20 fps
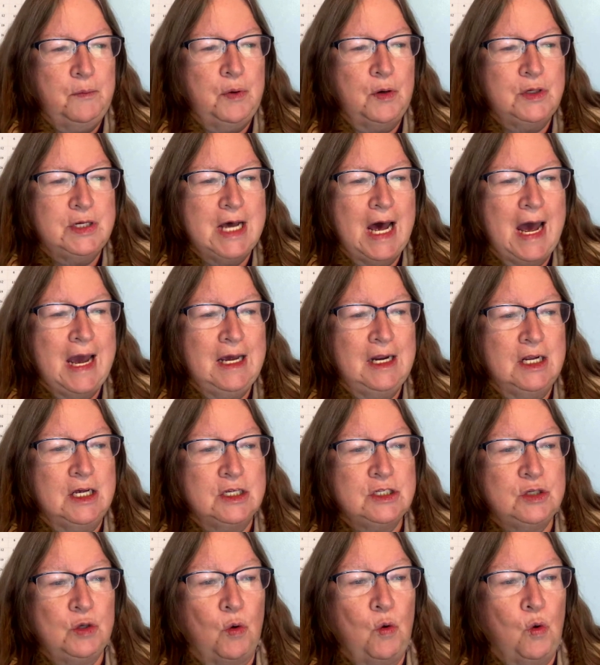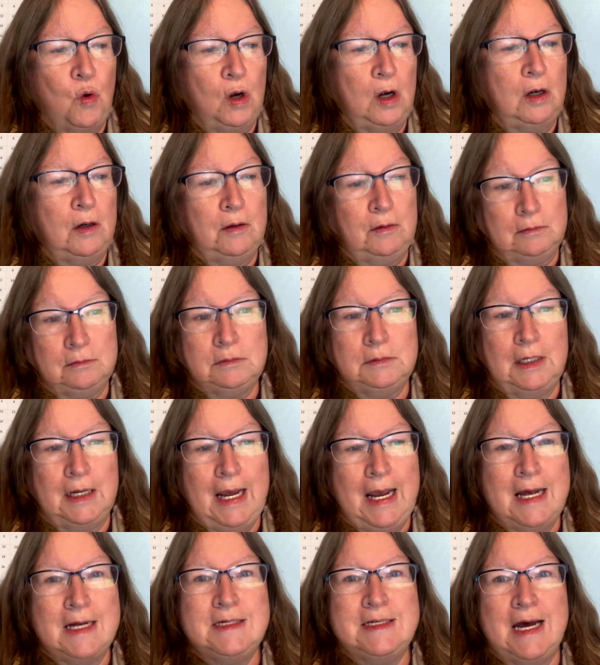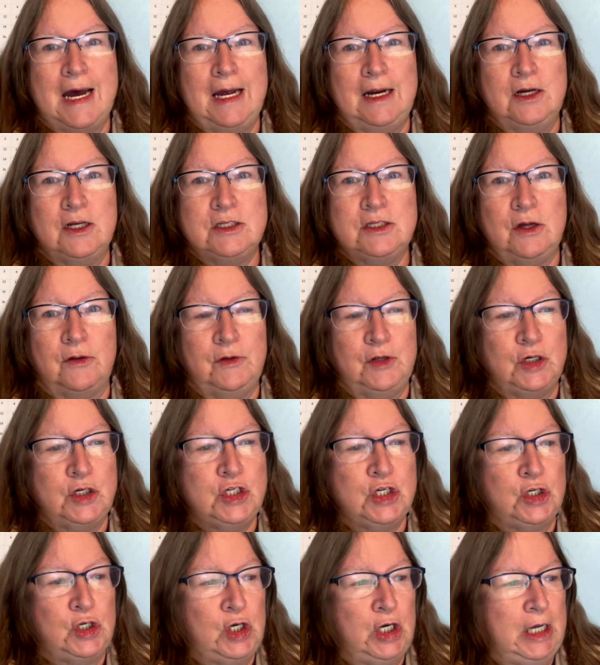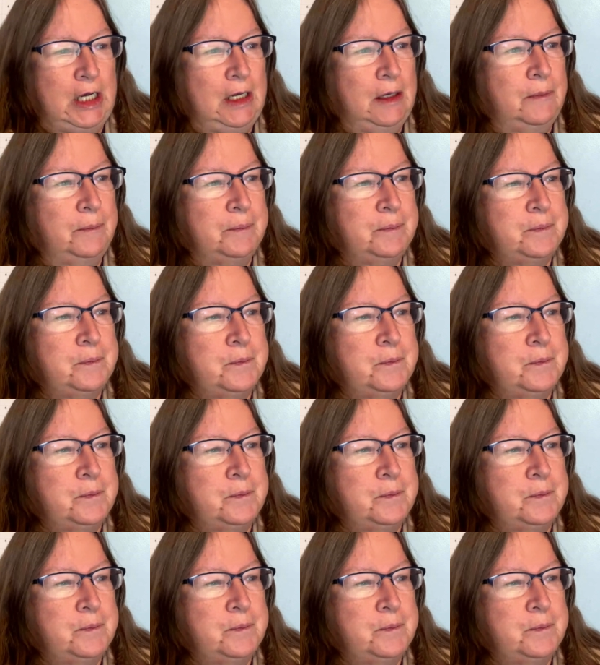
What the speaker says: protagonist or antagonist on their journey.